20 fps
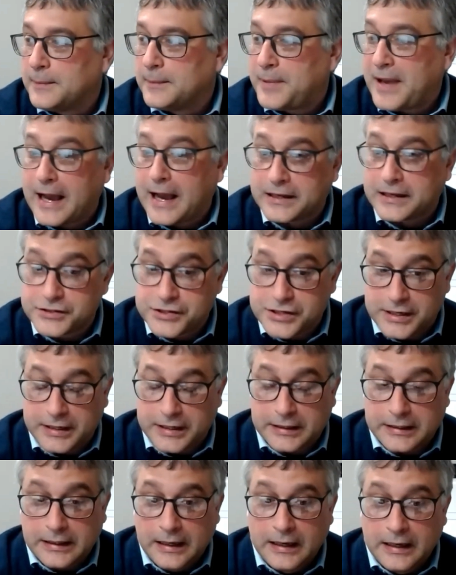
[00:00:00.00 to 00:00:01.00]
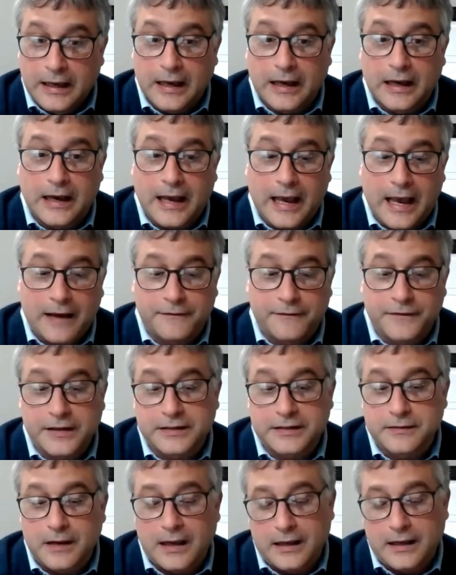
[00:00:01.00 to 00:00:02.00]
packaging,
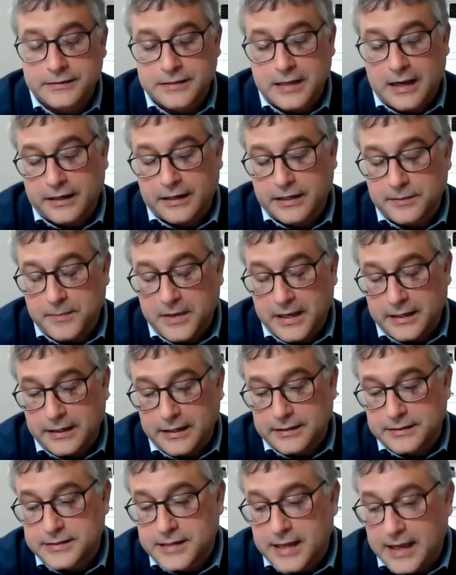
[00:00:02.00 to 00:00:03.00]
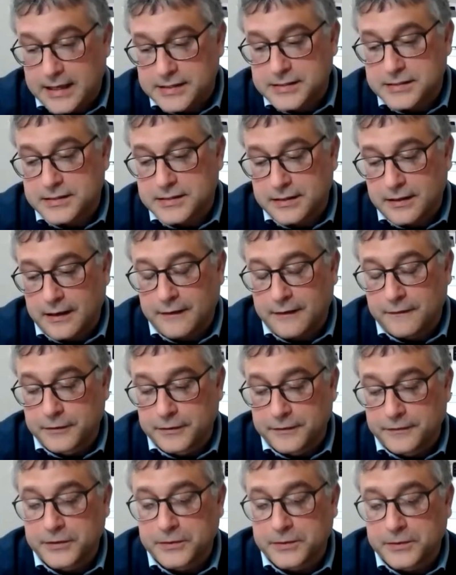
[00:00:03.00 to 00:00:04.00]
having documented tests of
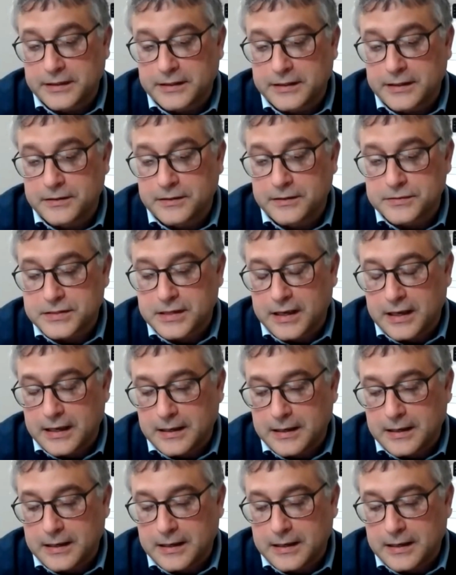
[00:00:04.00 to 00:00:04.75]
reviewing those